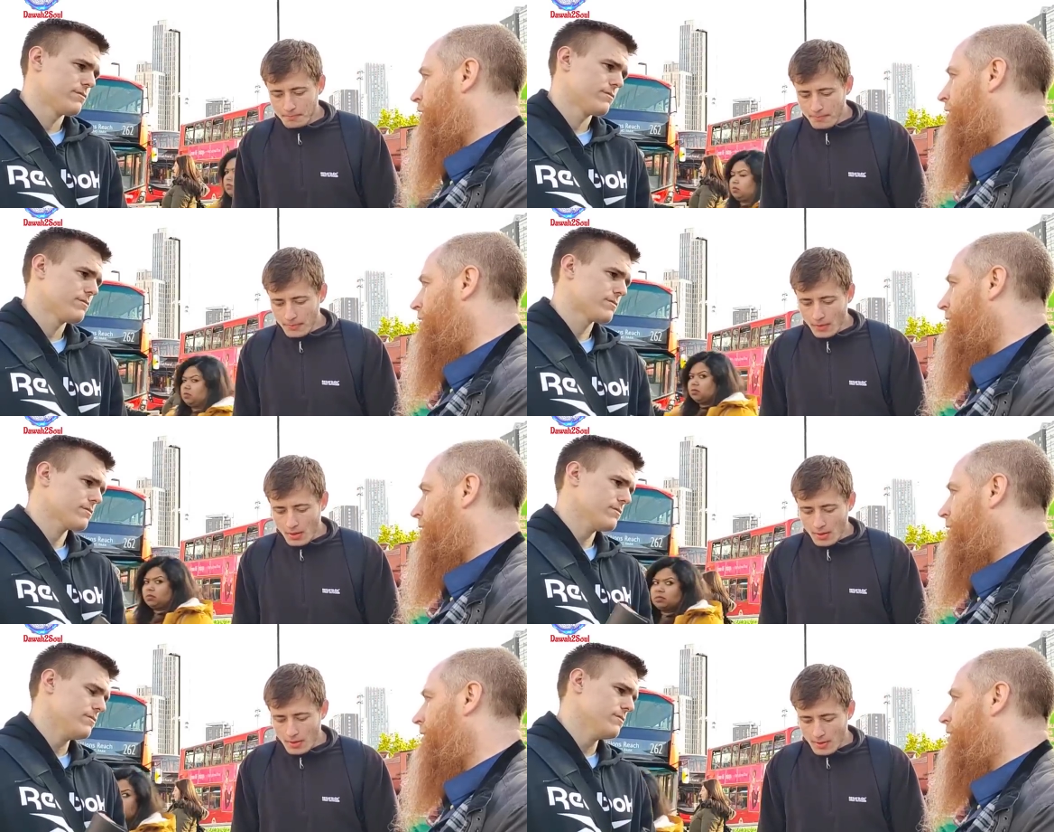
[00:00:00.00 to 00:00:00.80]
Speaker 1: of God,
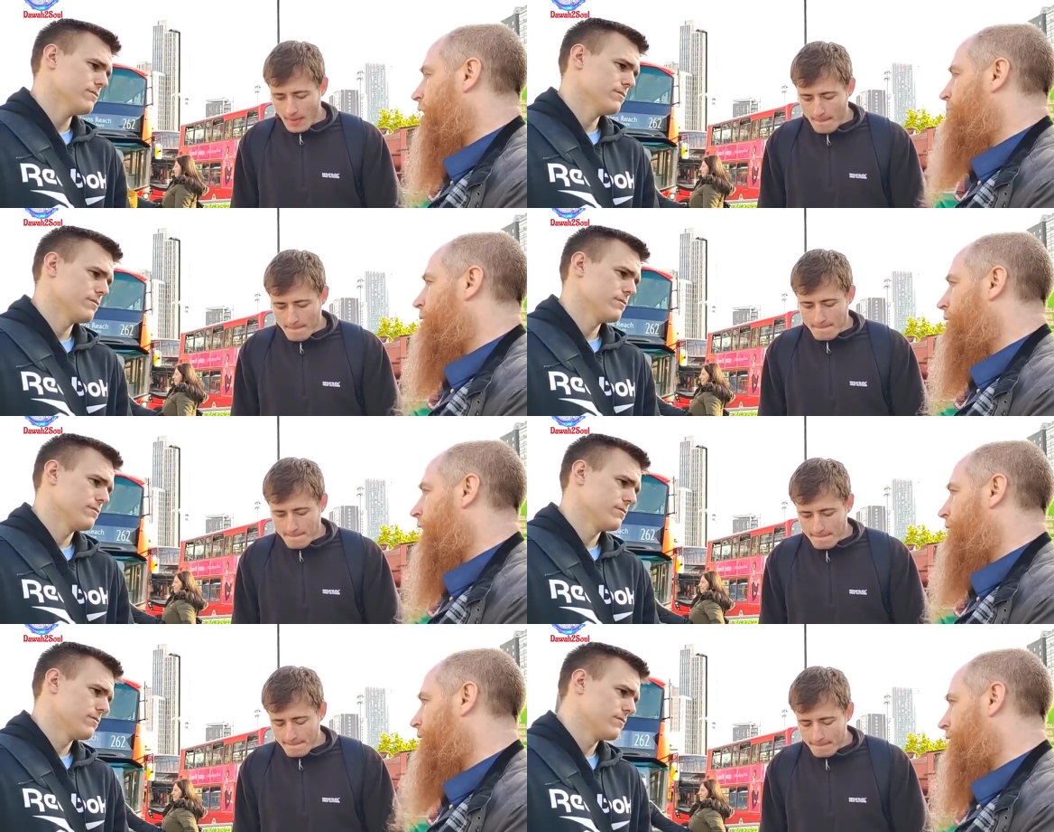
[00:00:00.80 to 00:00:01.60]
come to
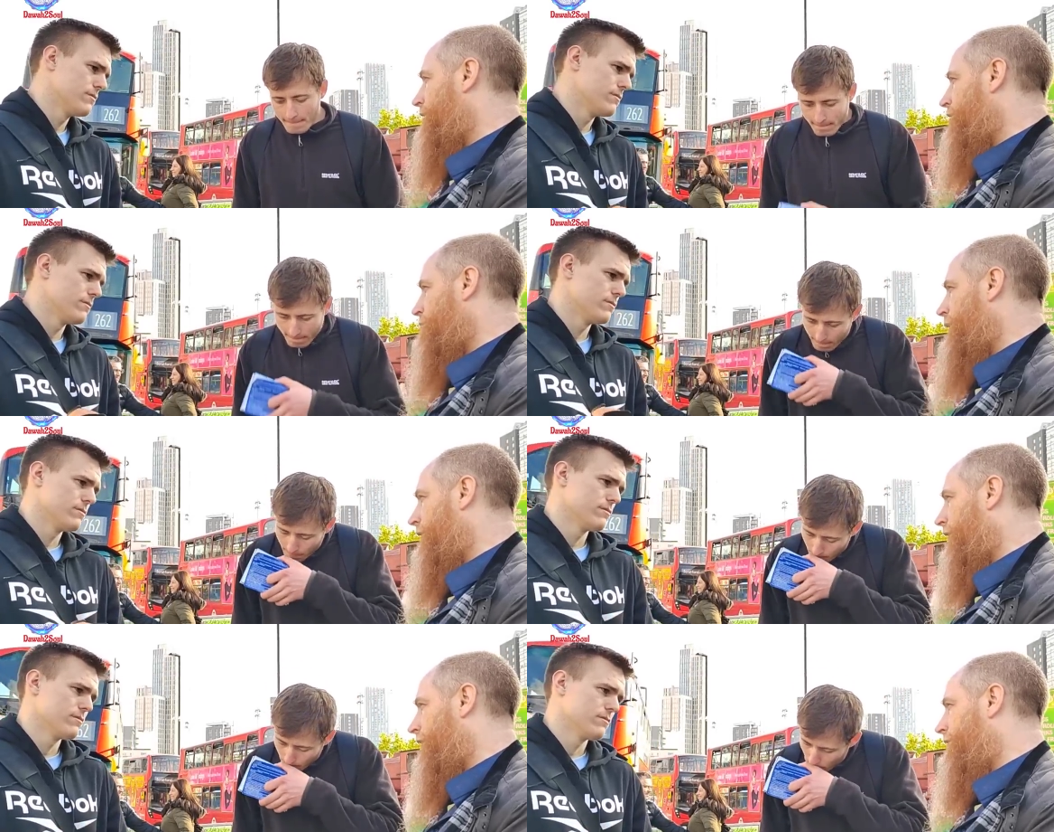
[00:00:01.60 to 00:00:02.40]
die for the sins of
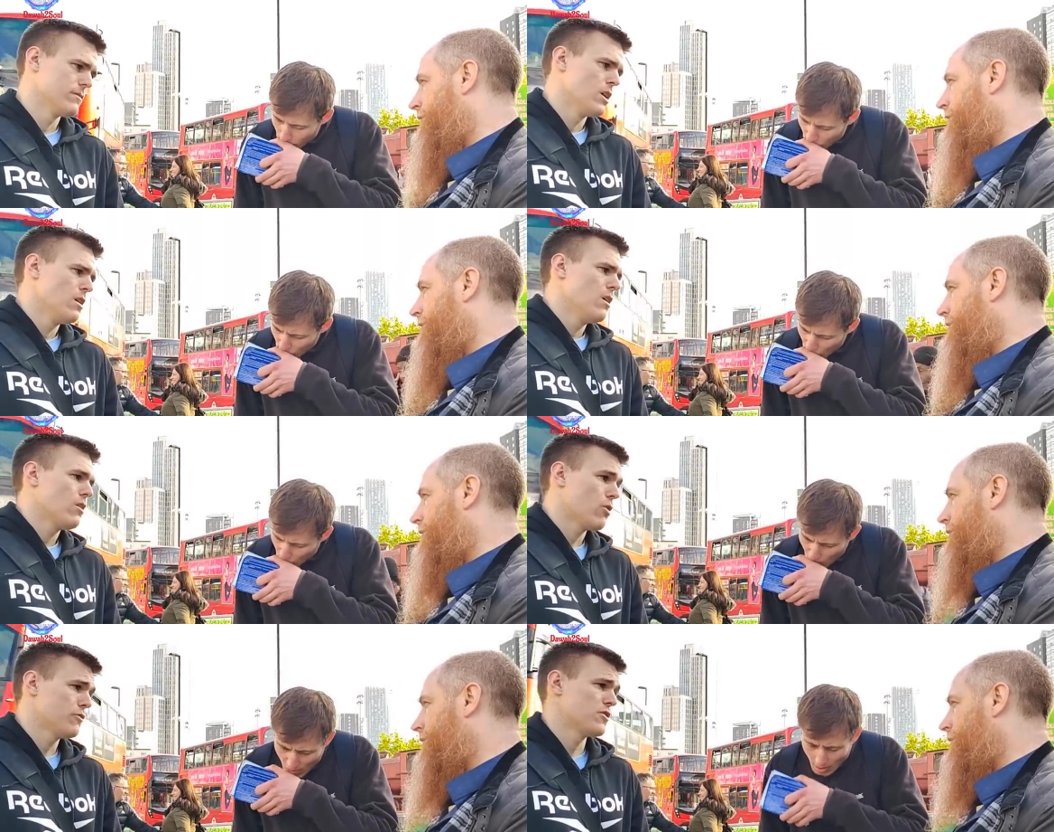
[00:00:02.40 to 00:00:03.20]
mankind?
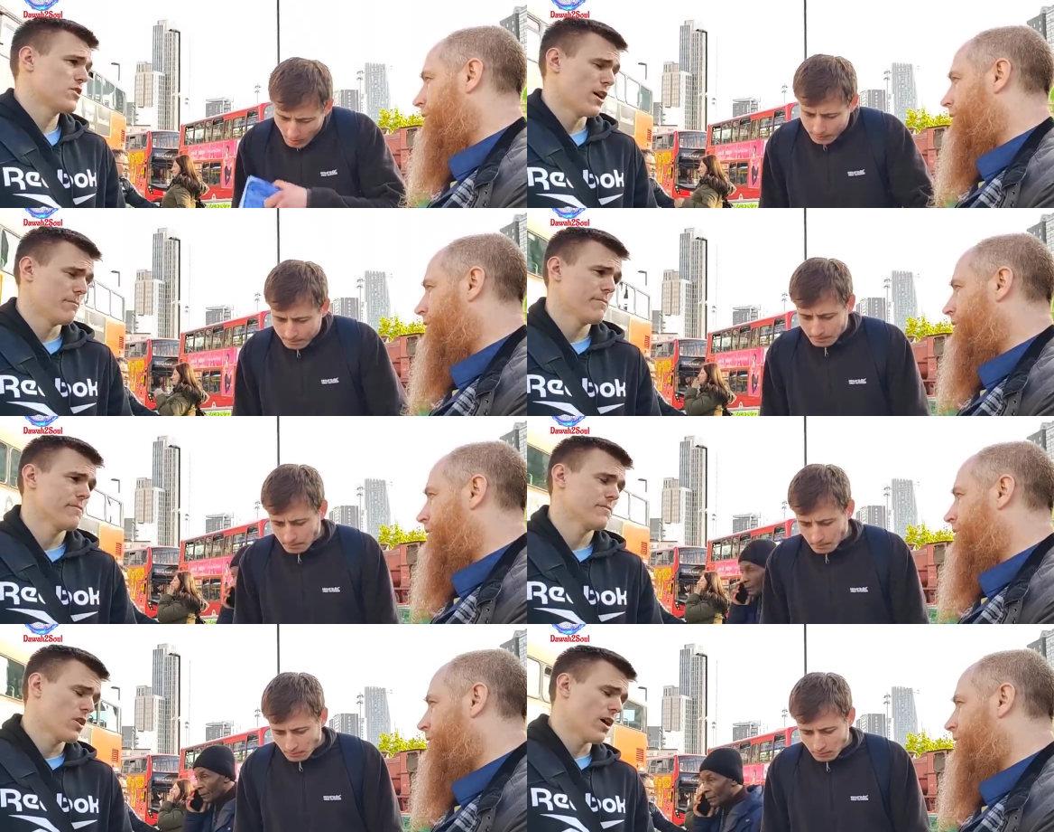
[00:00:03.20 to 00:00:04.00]
Speaker 2: God the Son
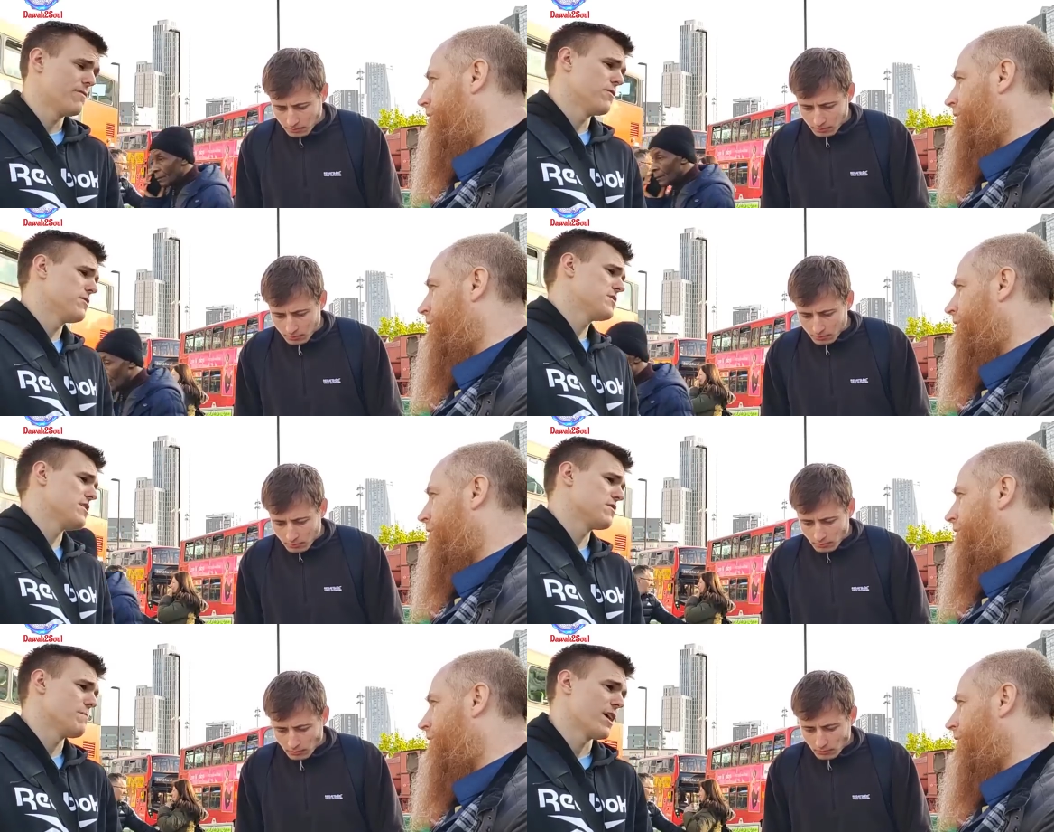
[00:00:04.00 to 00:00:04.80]
died for the
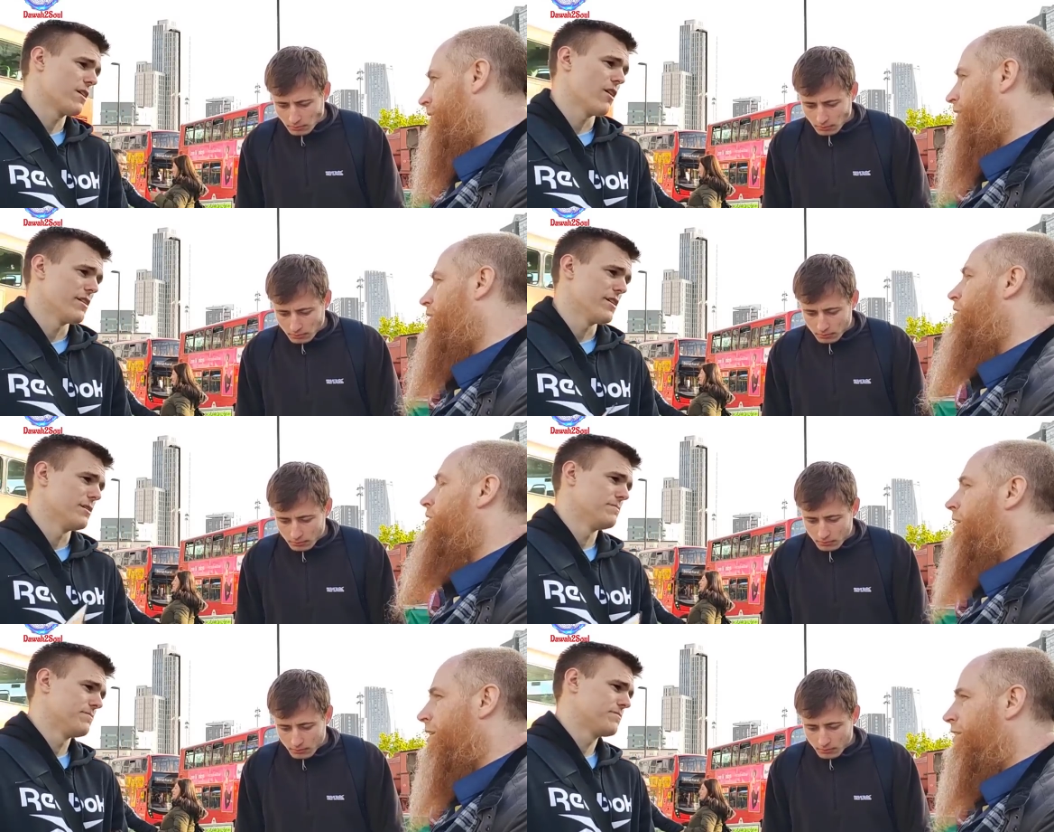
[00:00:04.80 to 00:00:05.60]
sins of mankind.
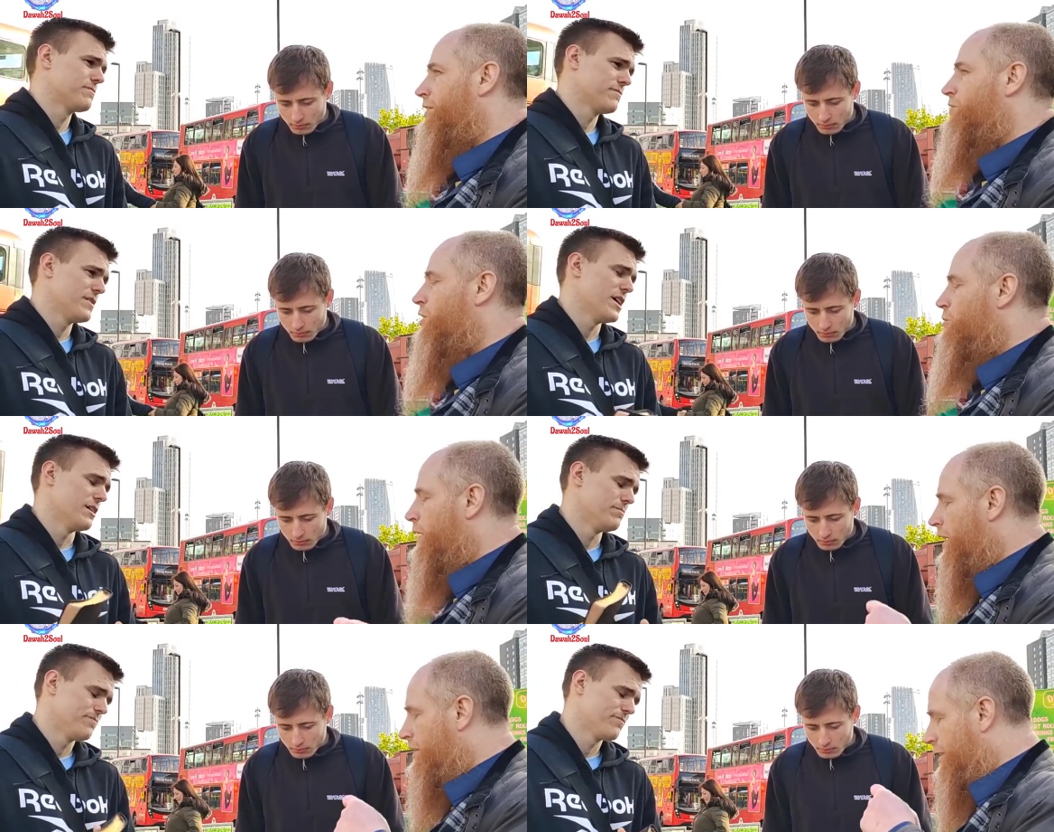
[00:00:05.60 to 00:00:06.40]
Speaker 1: Okay. So
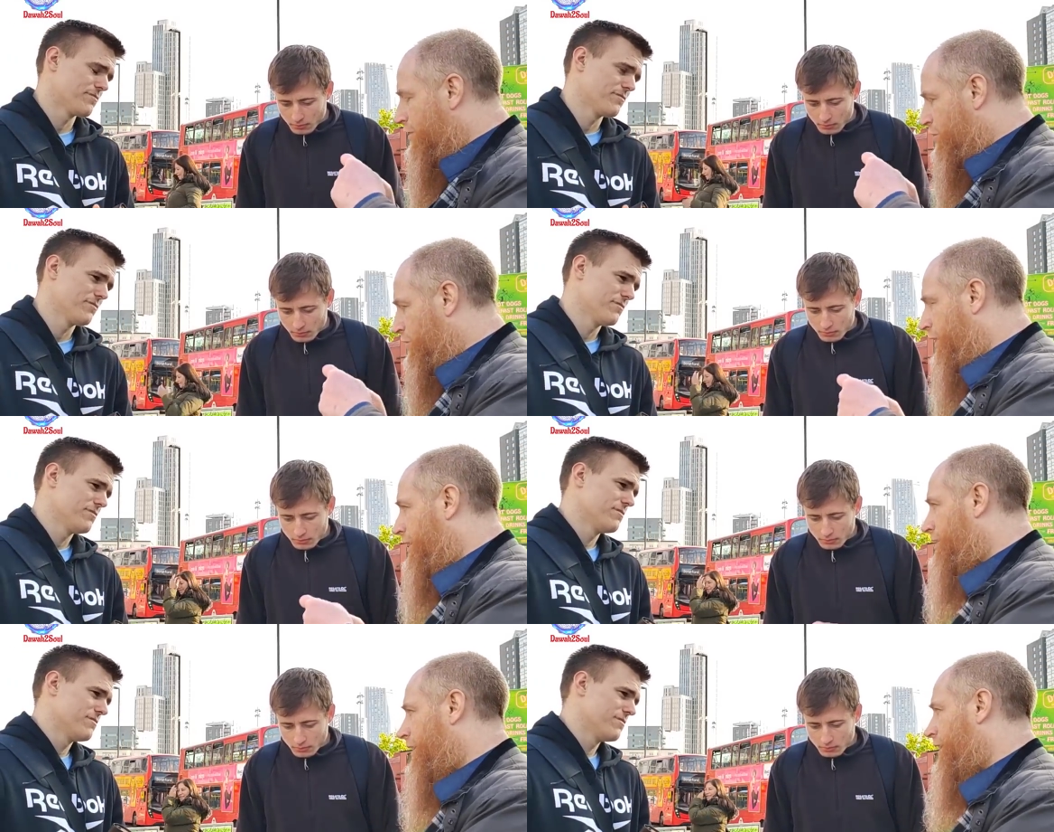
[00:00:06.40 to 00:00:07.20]
when I say to you that
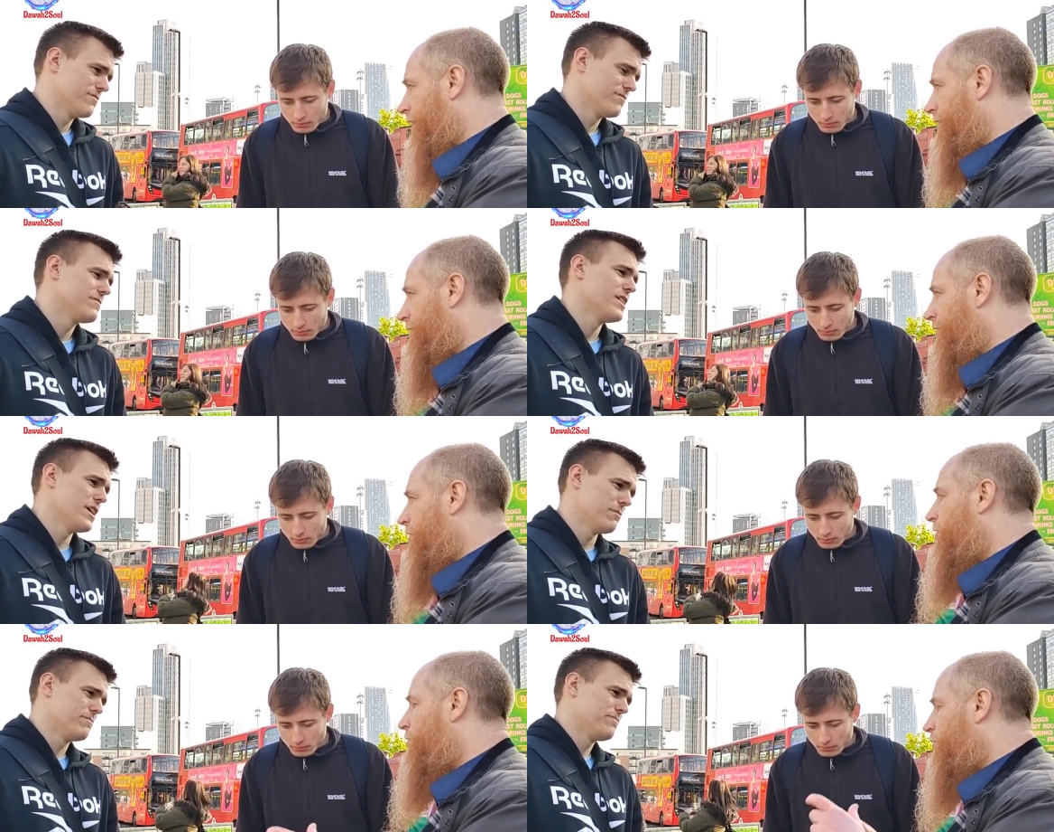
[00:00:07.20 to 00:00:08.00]
he died,
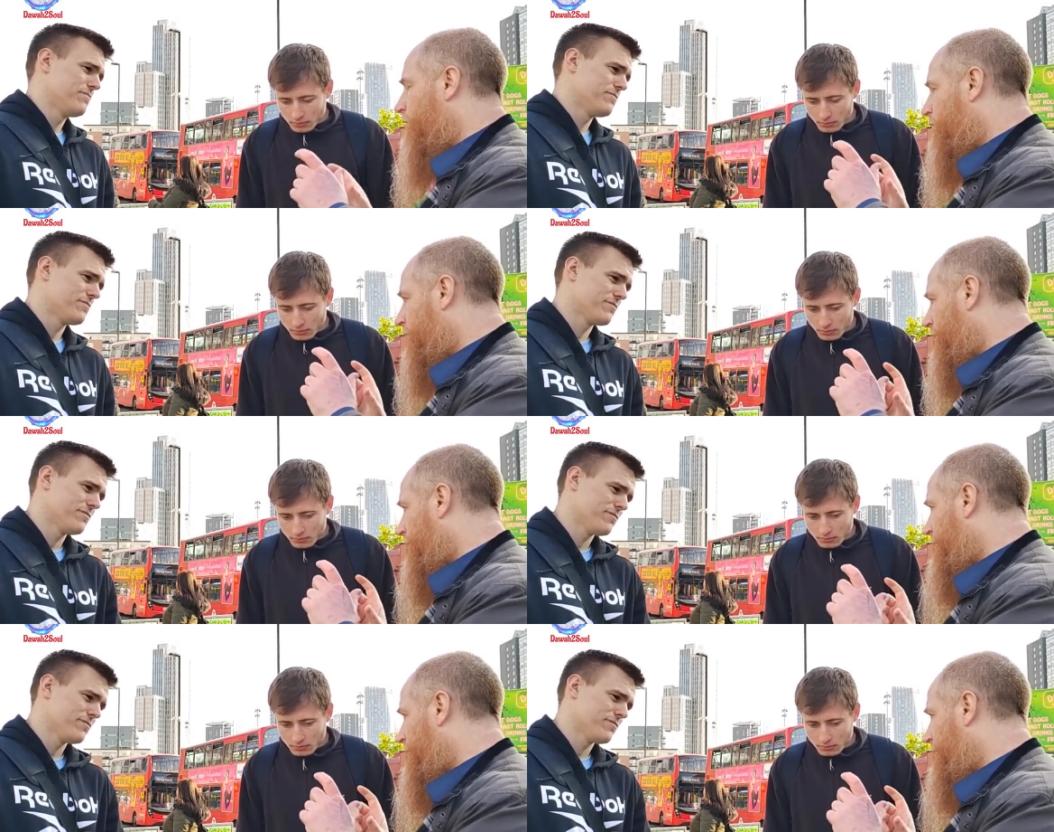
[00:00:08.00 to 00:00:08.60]
yep, you